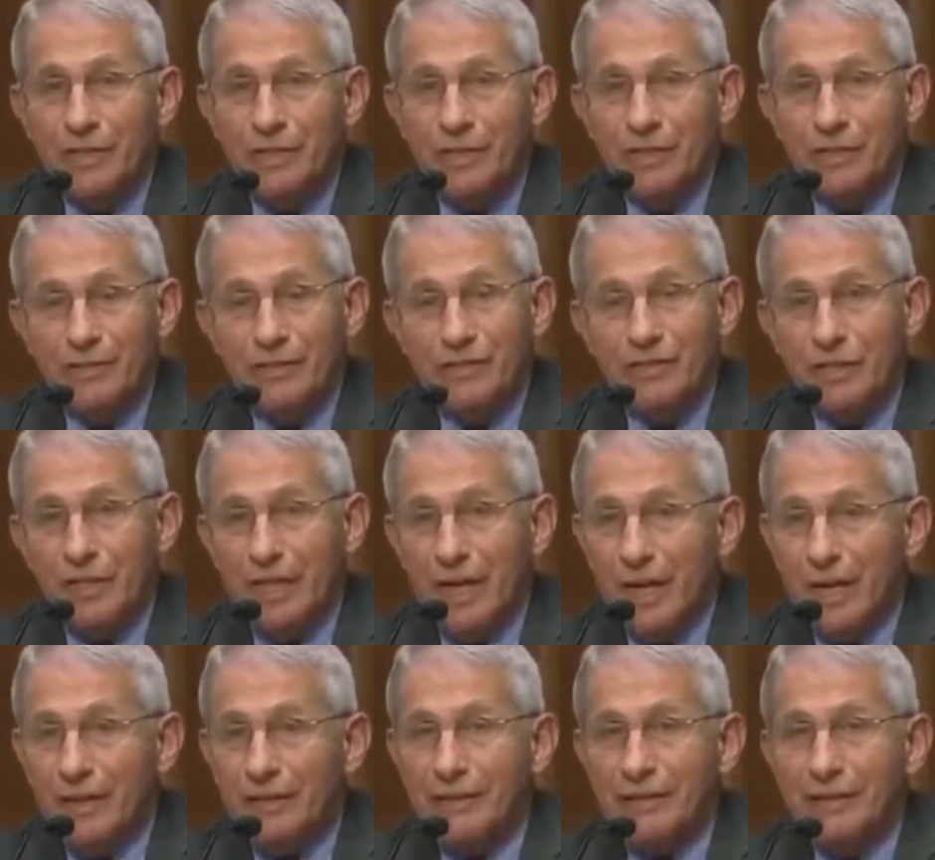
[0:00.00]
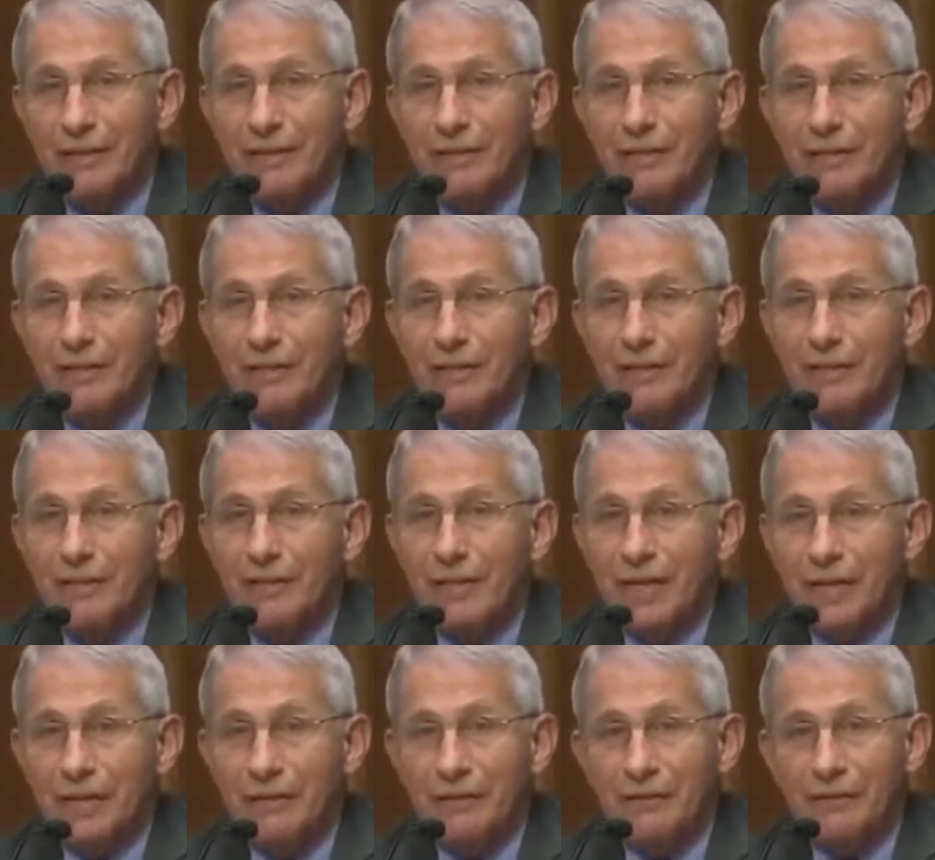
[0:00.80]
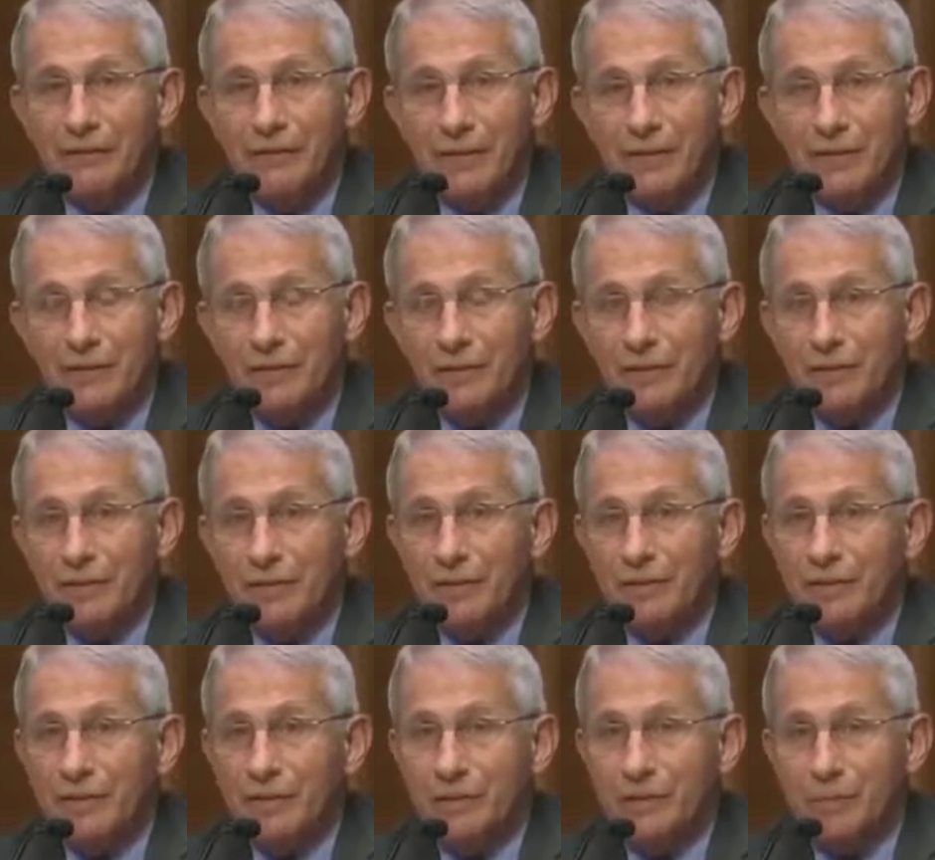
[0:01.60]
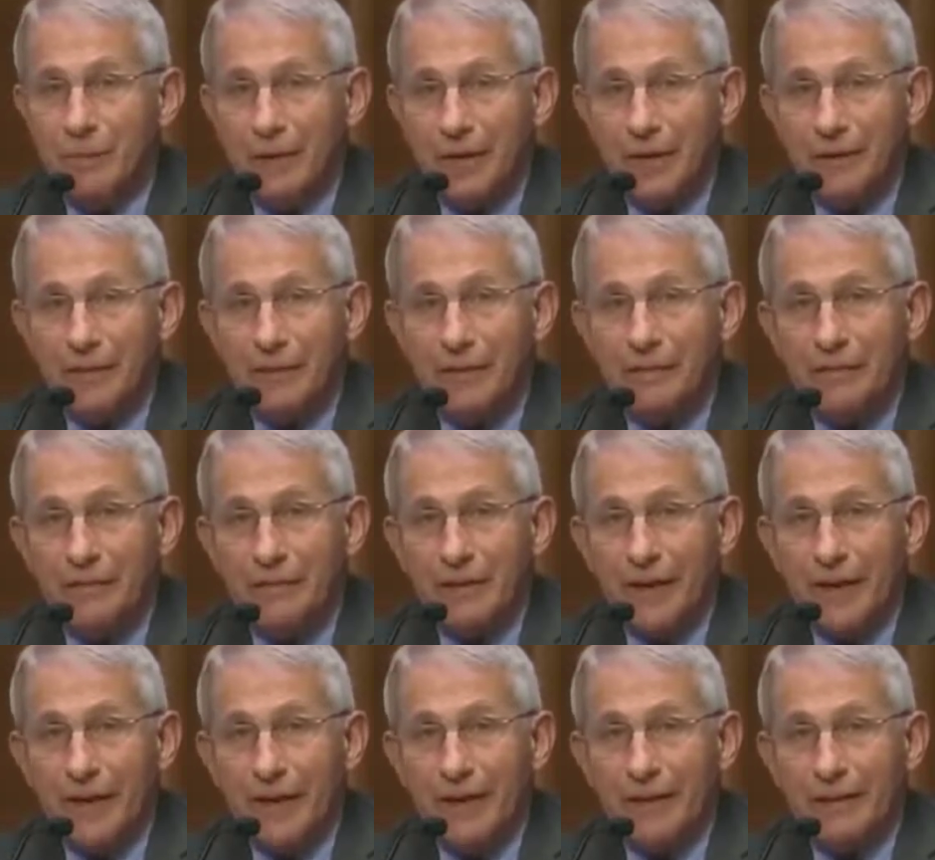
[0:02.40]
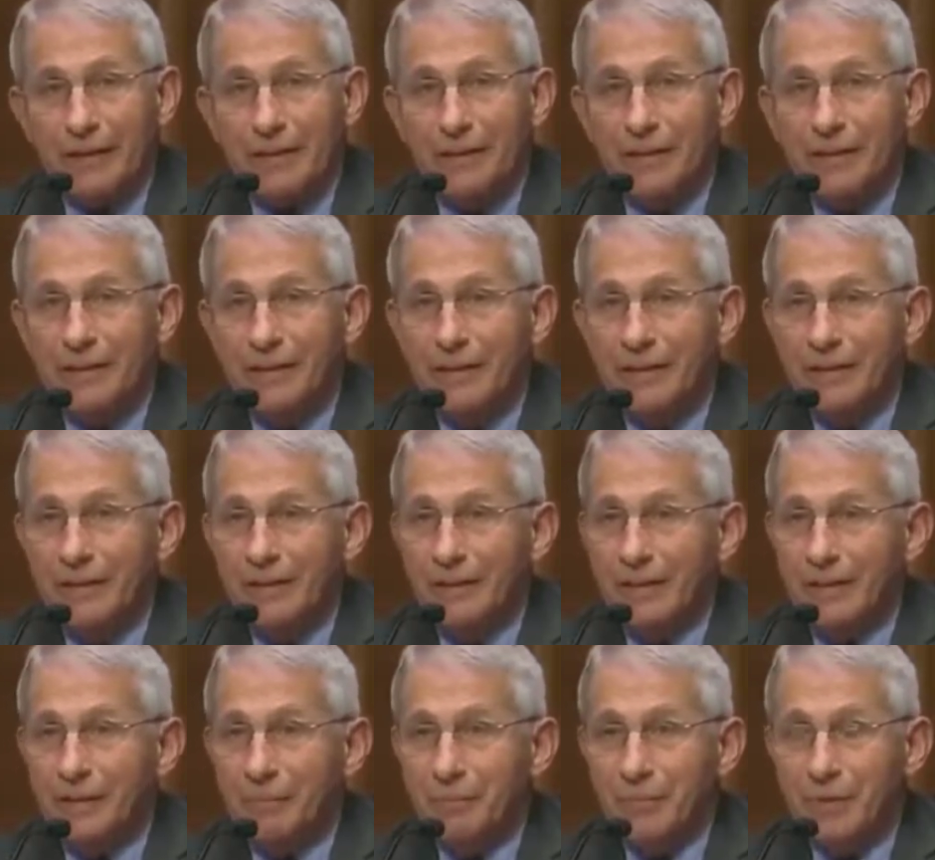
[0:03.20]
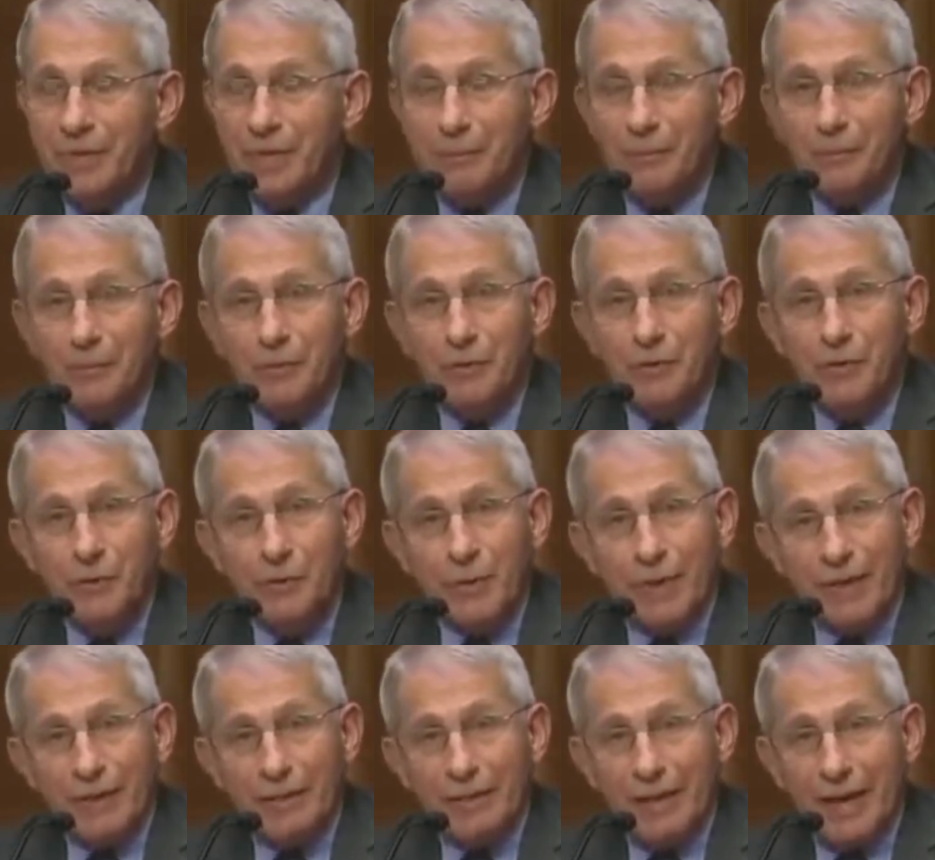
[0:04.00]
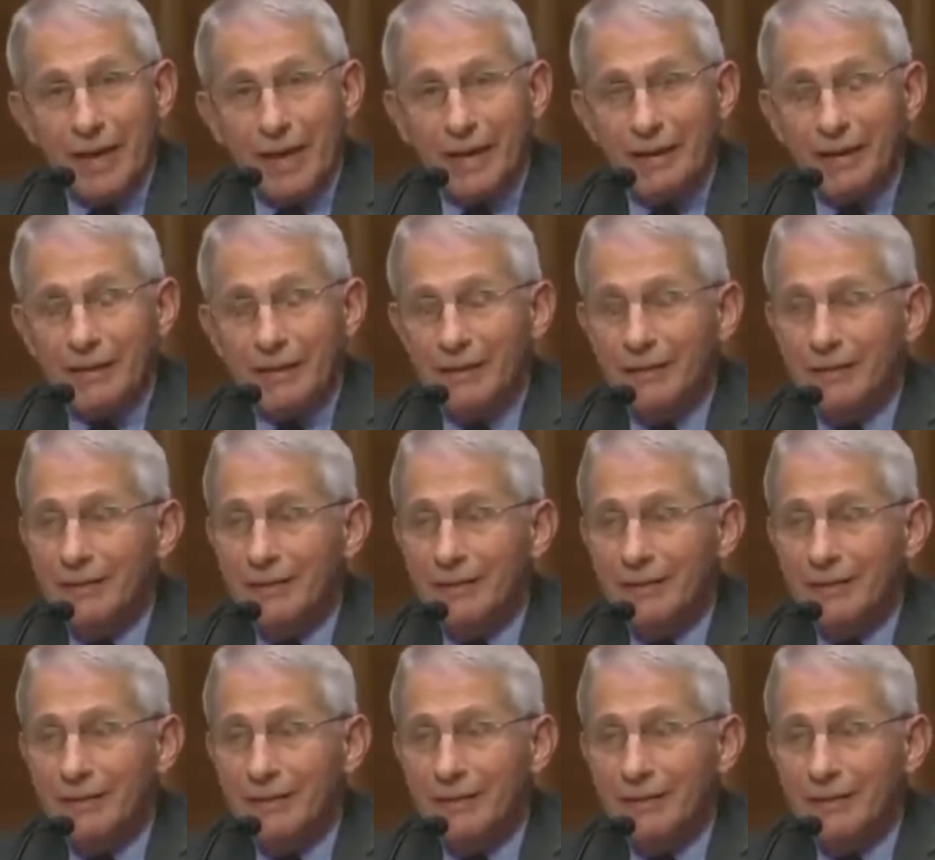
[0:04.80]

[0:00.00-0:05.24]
it is not gain-of-function, despite the fact that people tweet that.